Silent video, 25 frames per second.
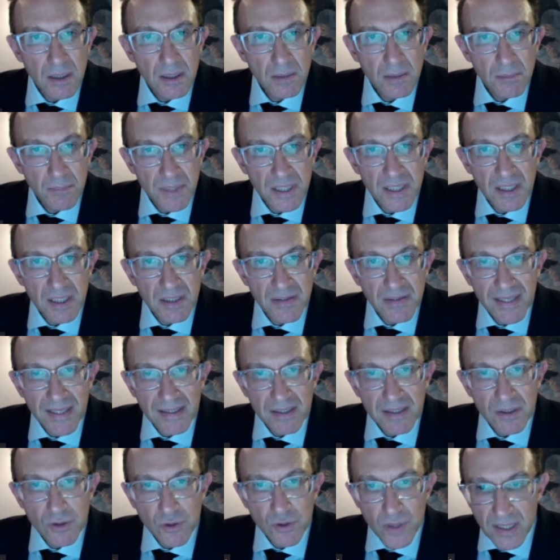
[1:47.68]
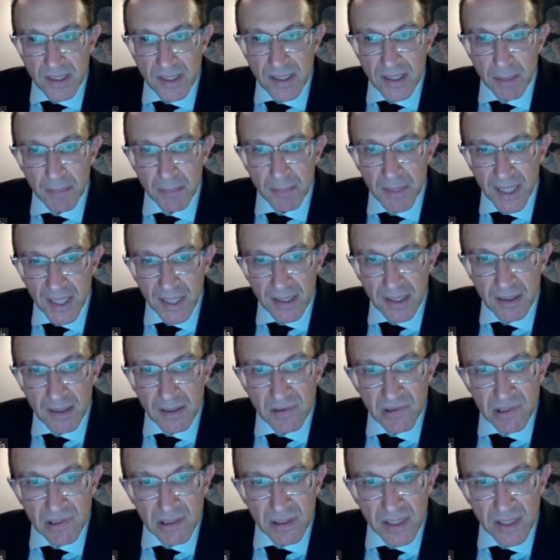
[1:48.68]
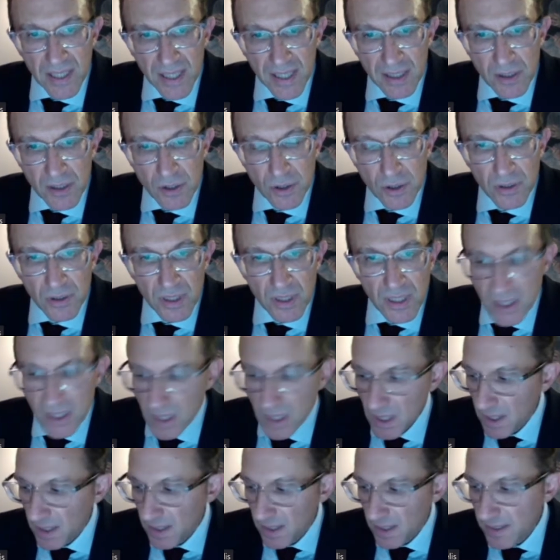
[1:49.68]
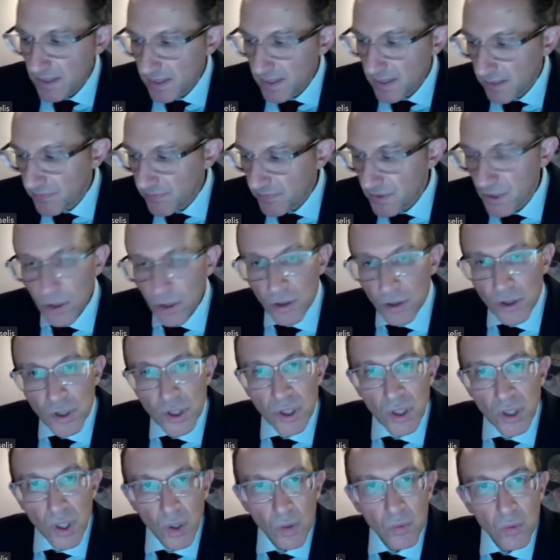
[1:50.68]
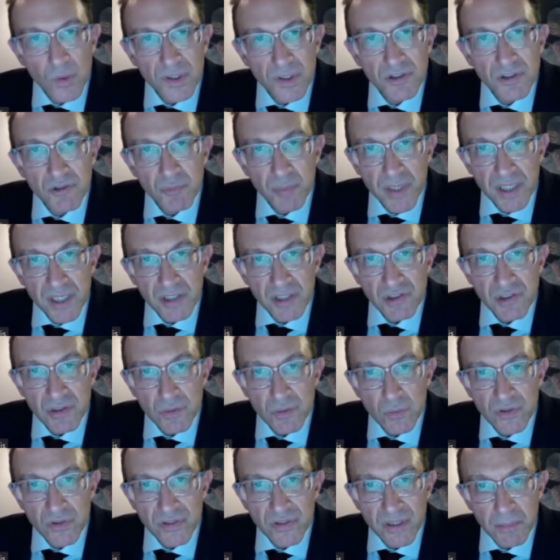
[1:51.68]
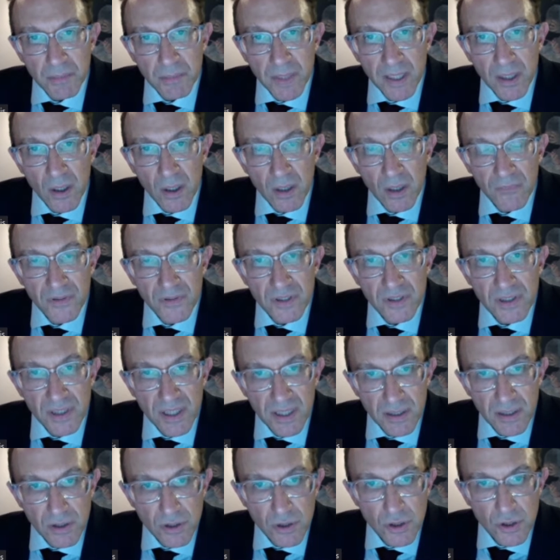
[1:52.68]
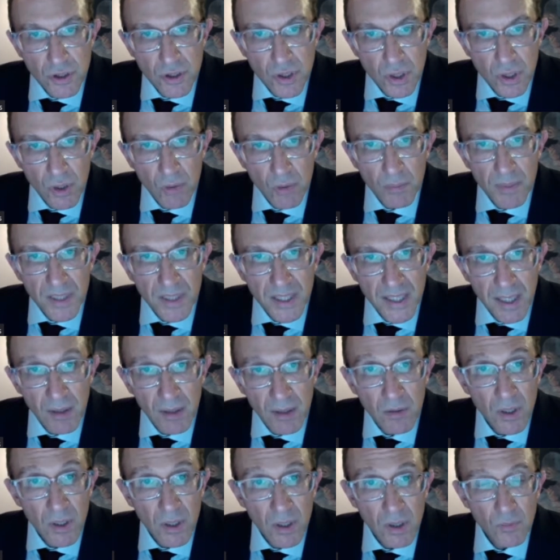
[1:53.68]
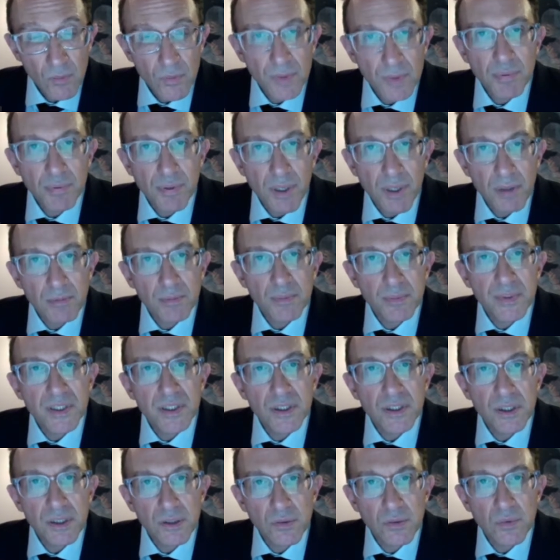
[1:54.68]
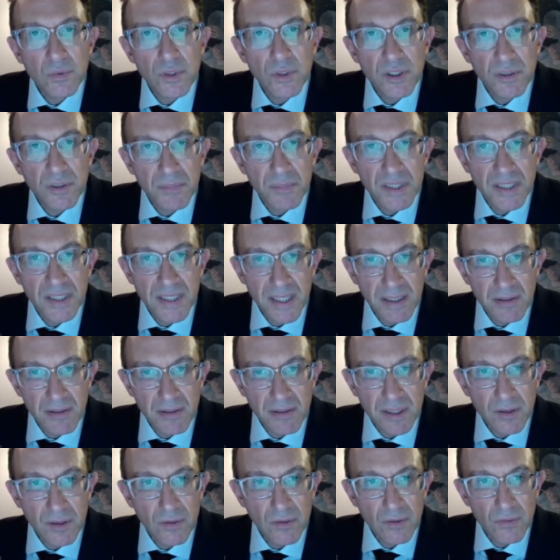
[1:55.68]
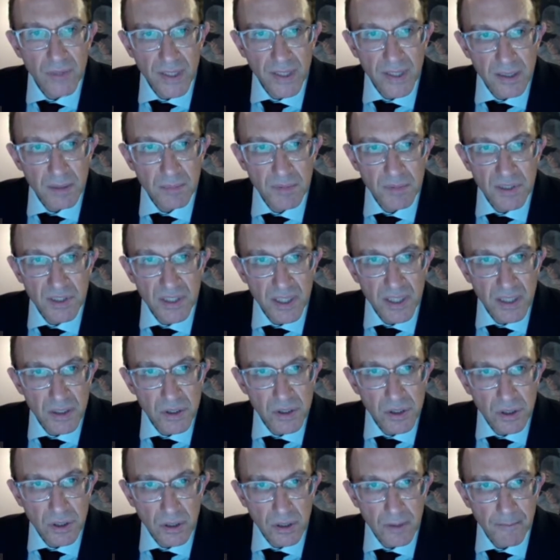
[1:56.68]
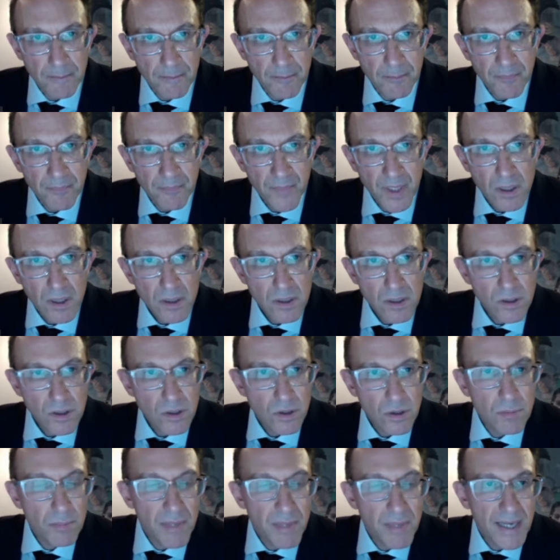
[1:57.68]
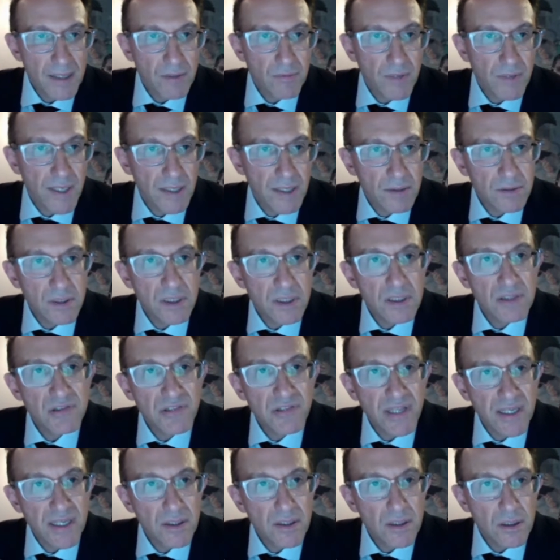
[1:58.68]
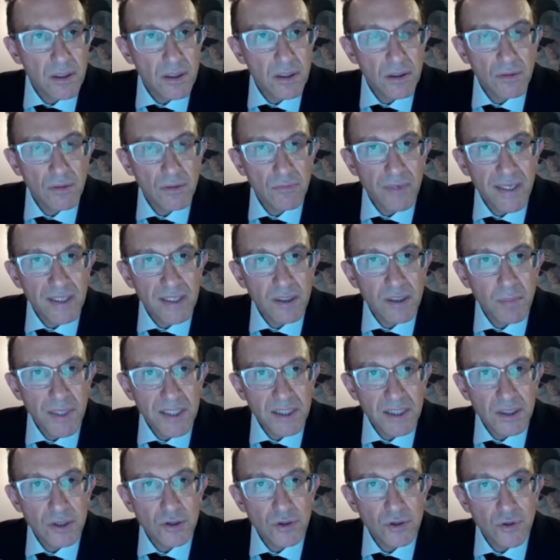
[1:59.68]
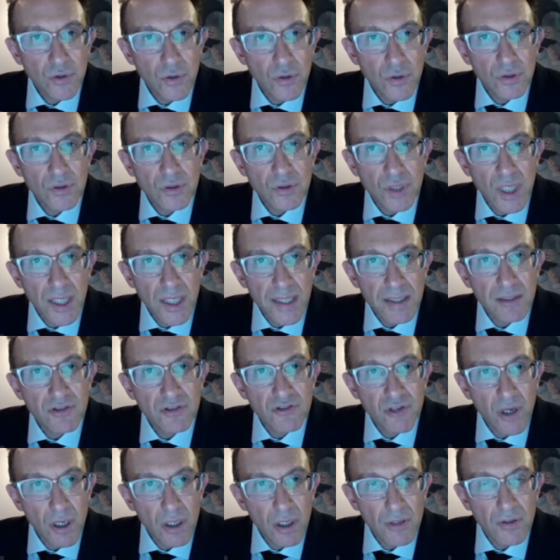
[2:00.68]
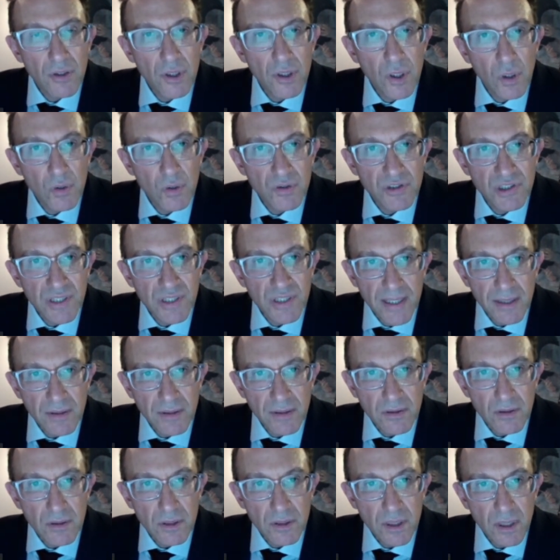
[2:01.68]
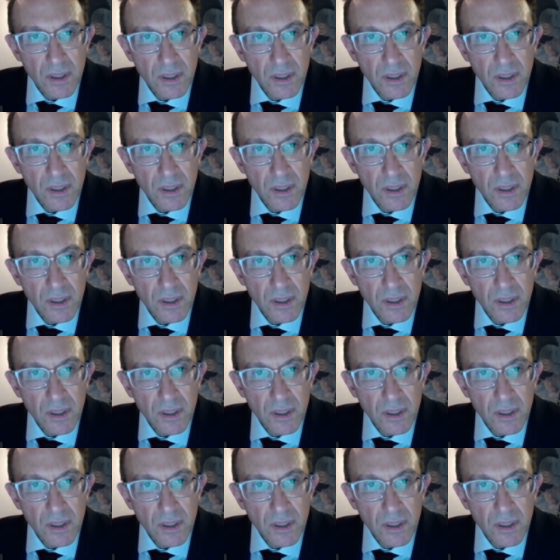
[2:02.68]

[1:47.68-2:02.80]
Meaning that the transaminitis. And the answer is, 11 years ago when this patient was in my office, the answer is no, but now we probably could with Mendelian randomization. So the background is that randomized controlled trials are the gold standard.